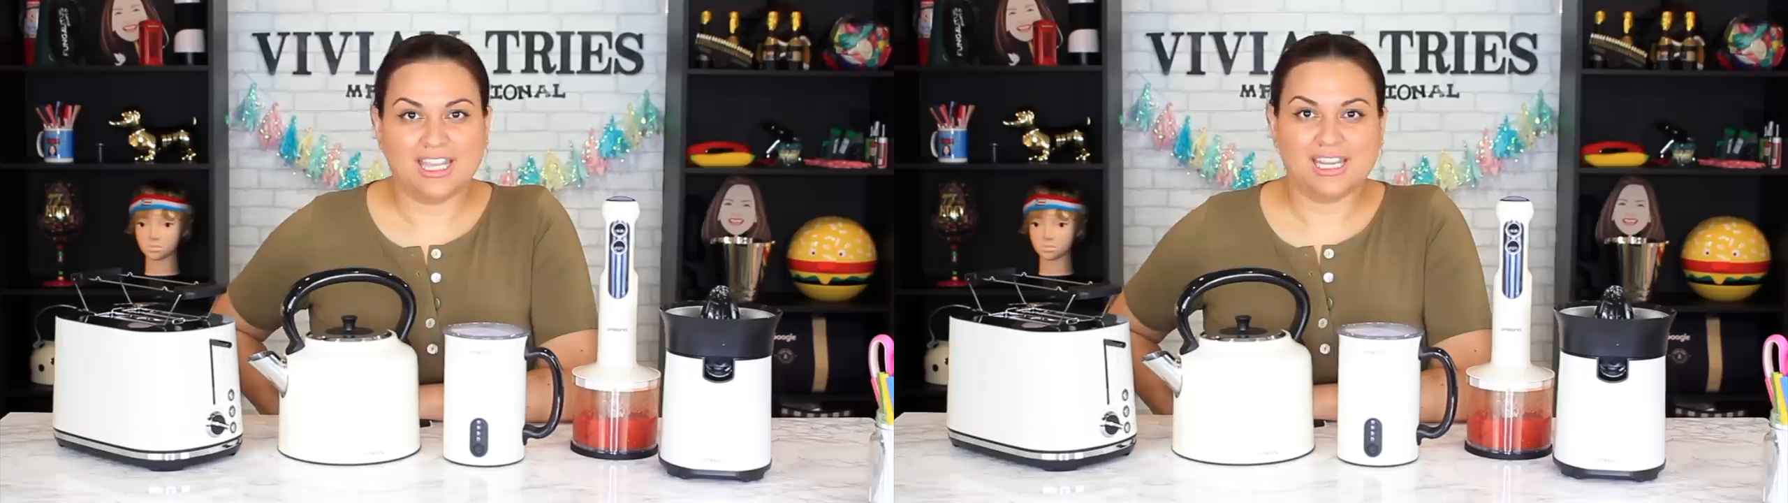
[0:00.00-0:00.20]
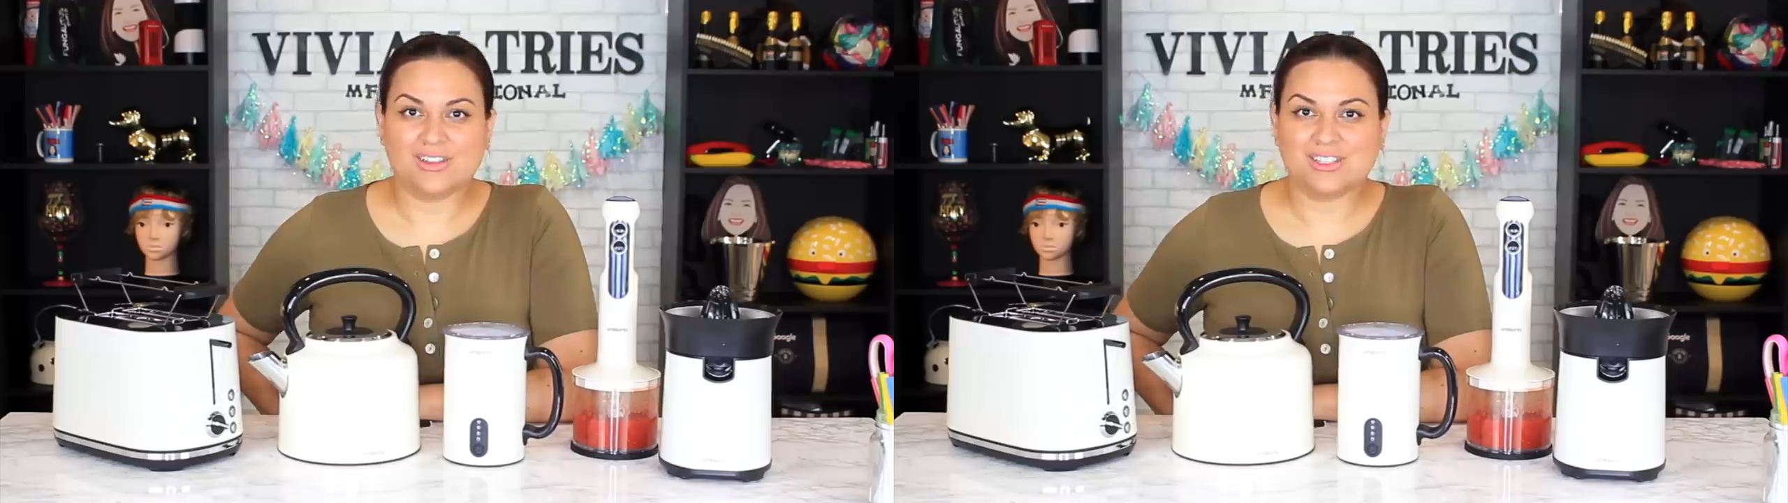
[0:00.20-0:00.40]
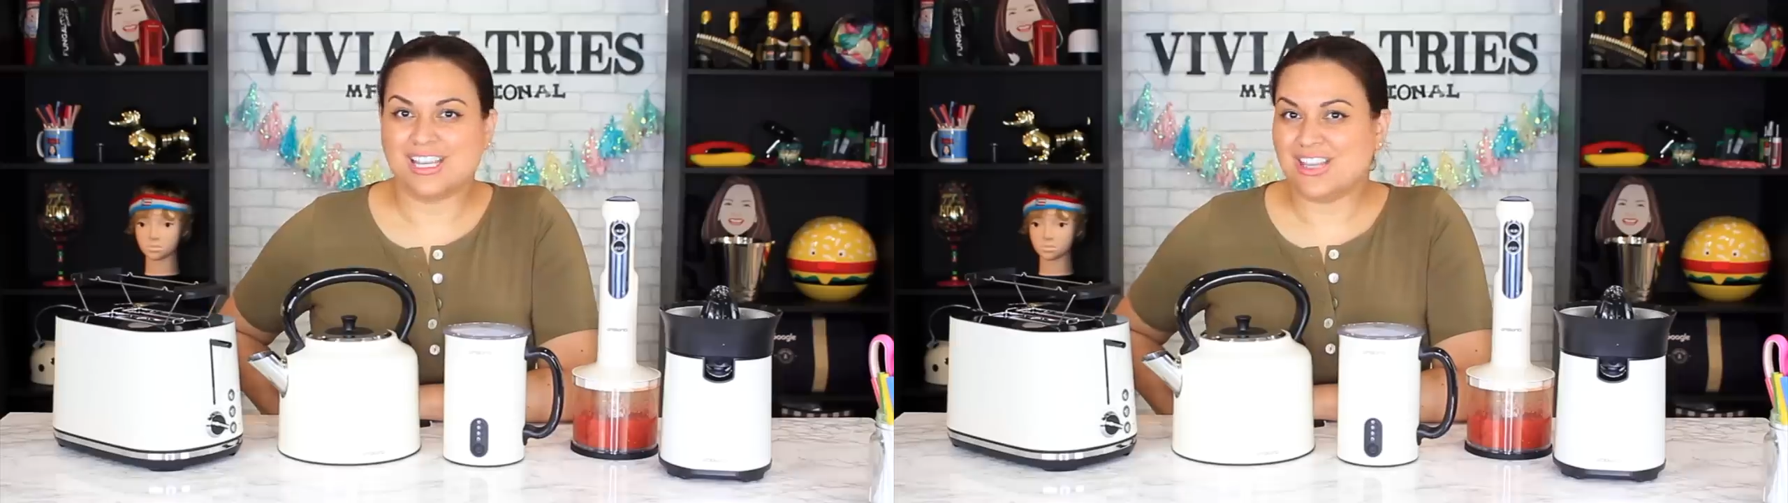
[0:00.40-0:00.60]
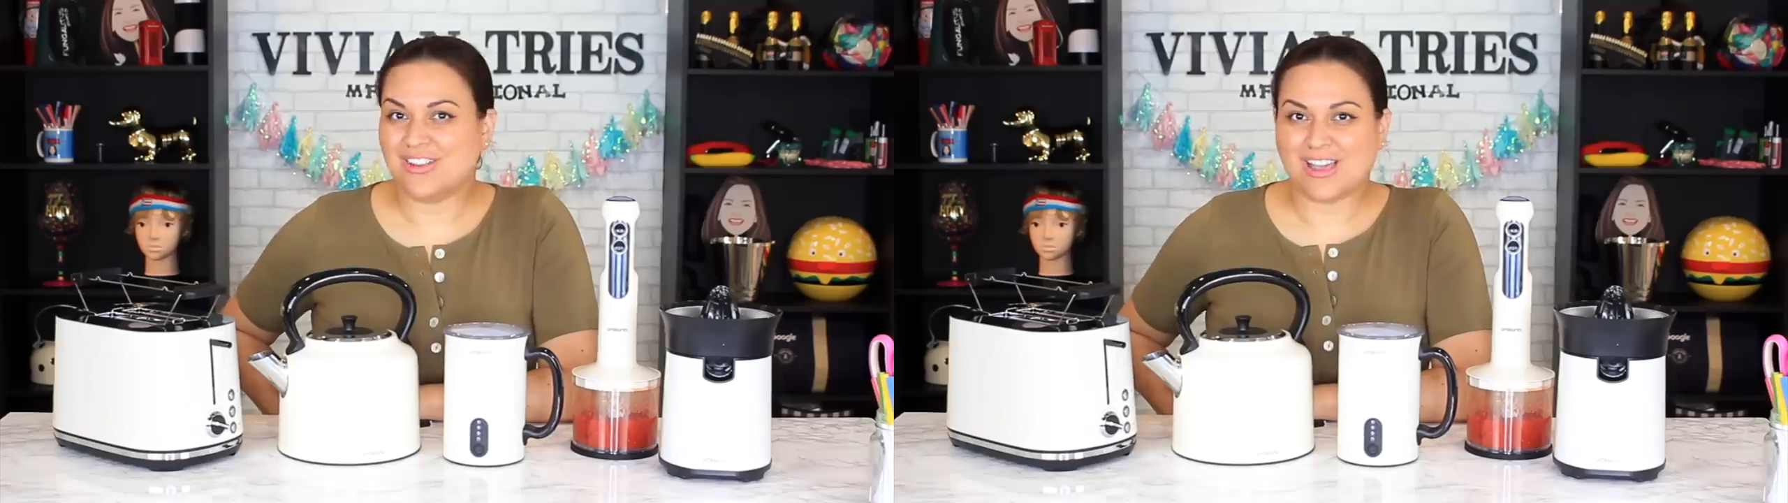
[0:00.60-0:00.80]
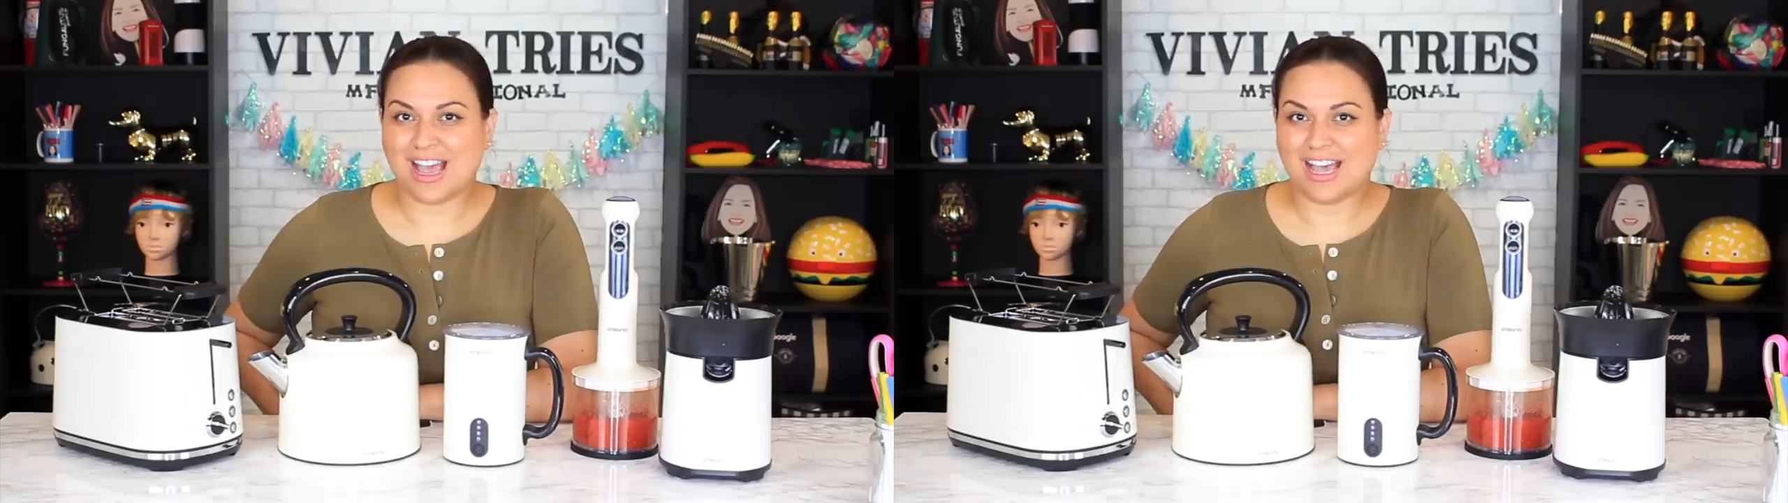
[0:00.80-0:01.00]
And I'll see
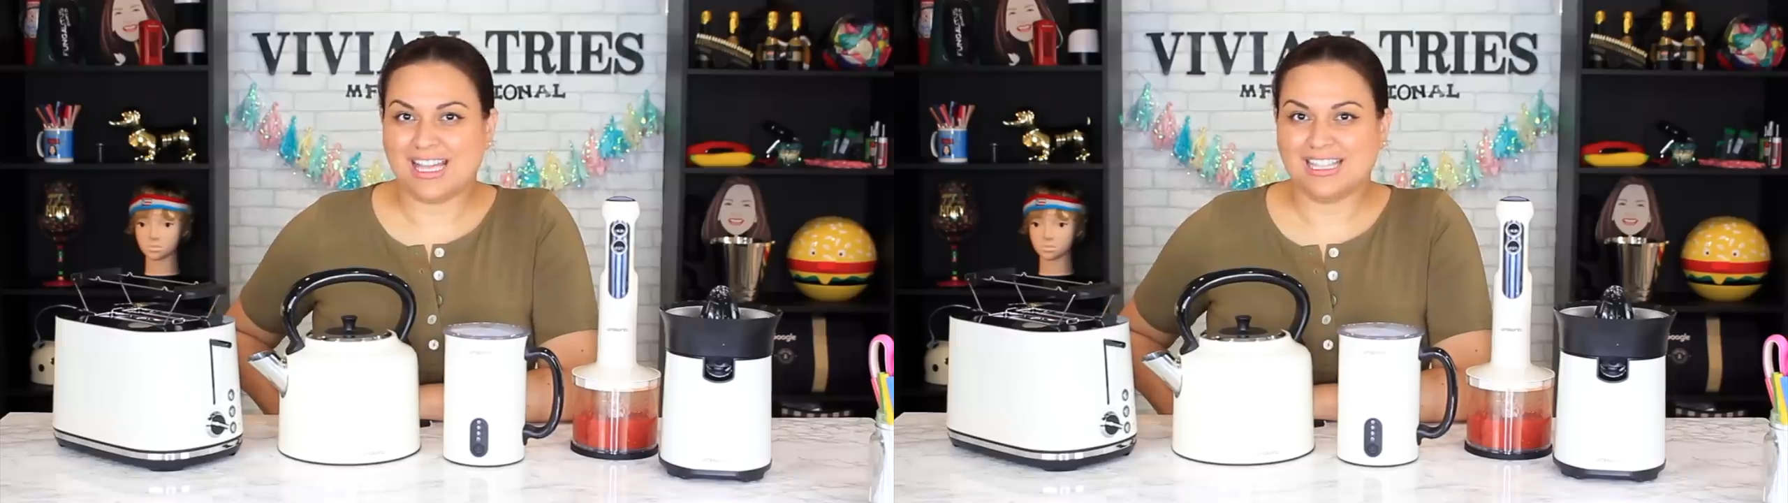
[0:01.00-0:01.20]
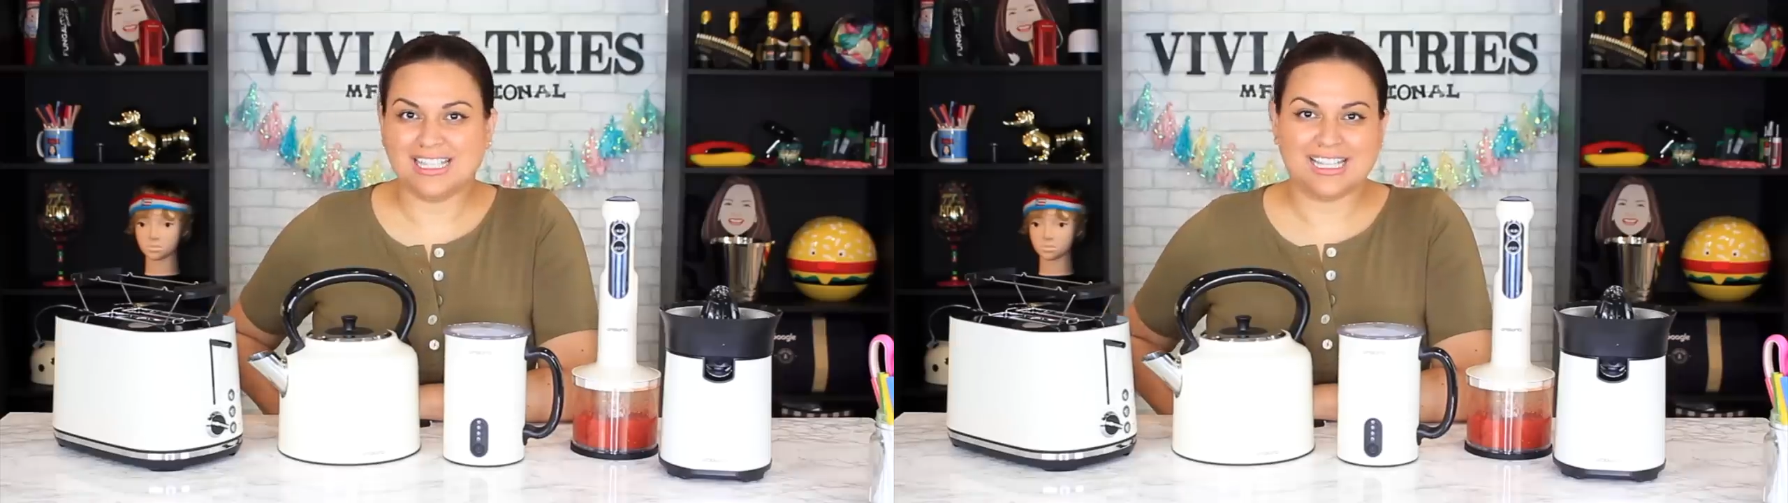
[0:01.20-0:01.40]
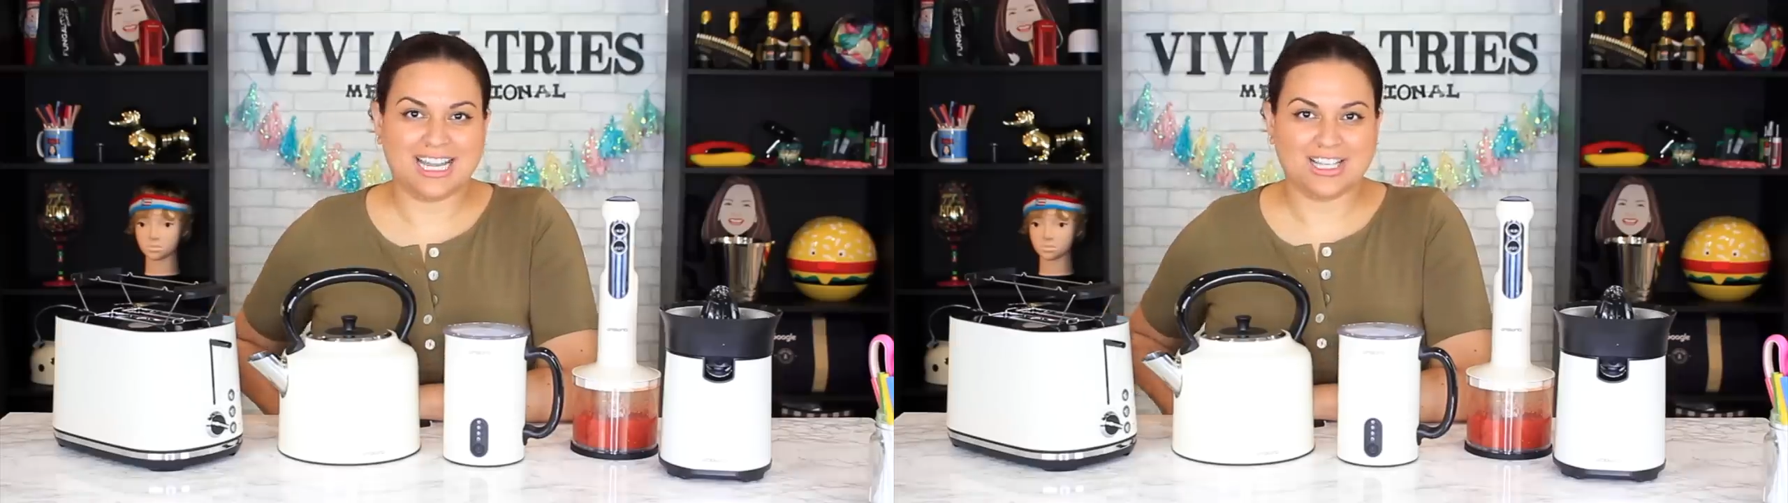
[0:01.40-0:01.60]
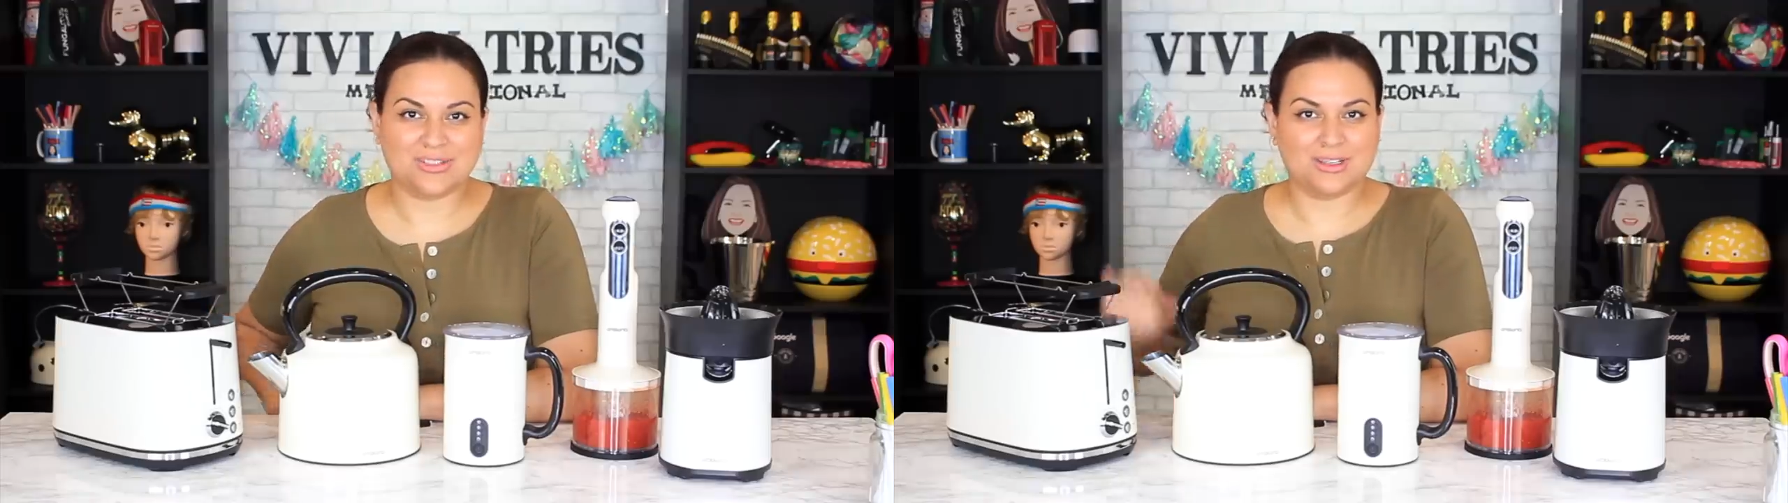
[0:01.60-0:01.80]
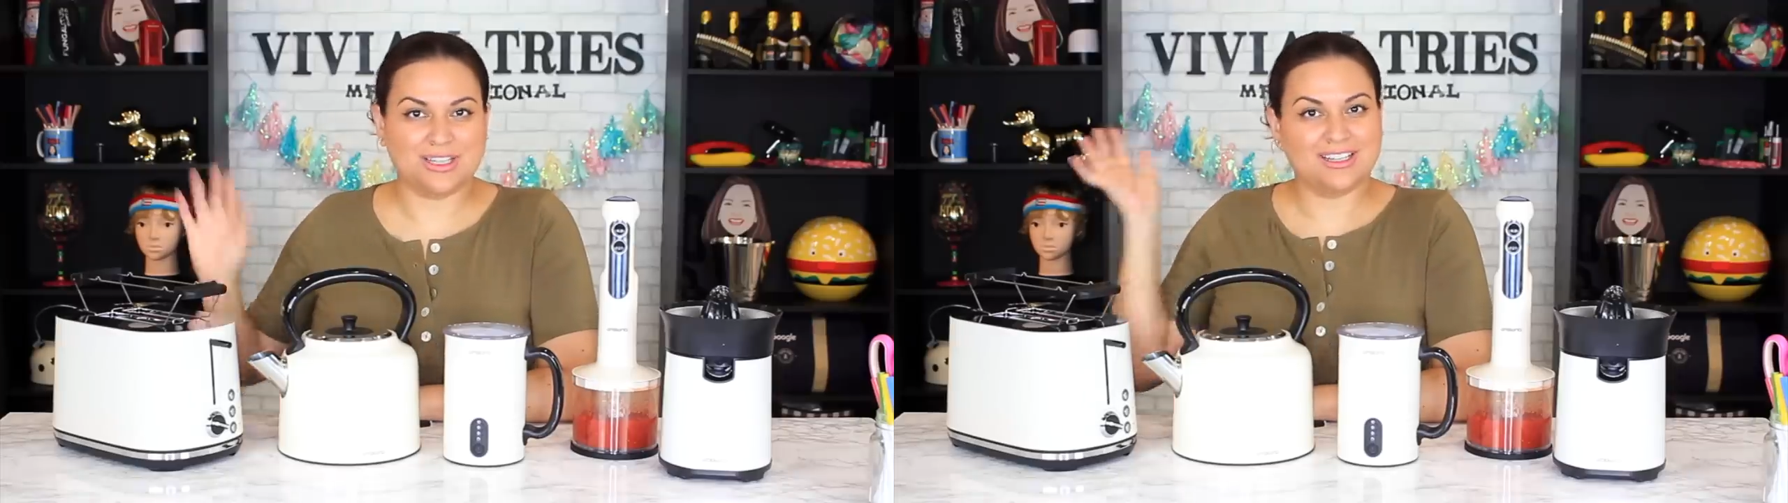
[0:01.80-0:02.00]
you guys in the
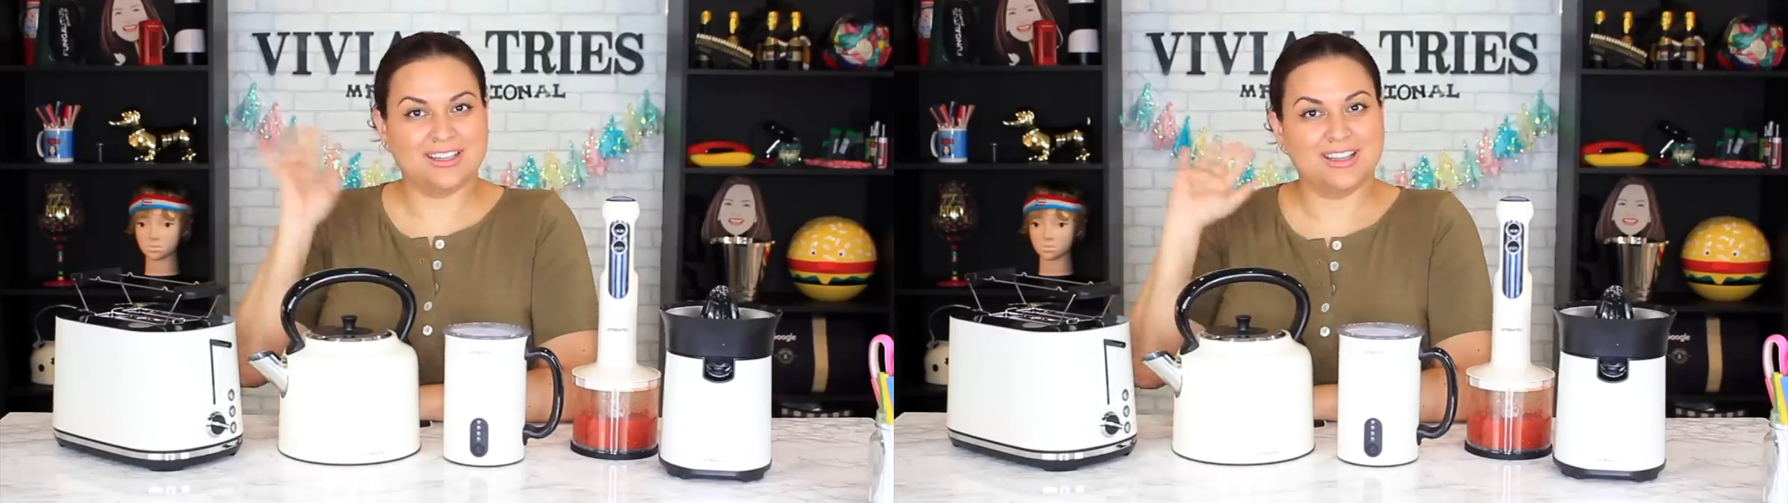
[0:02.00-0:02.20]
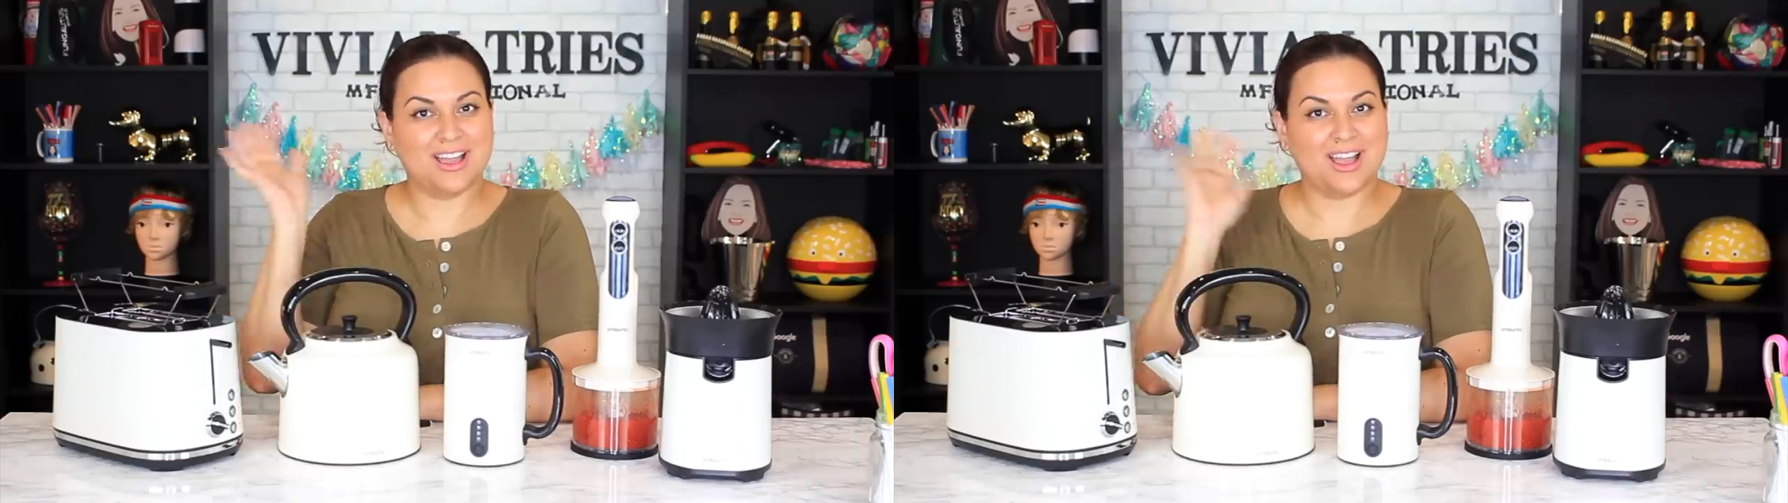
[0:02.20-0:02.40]
next one.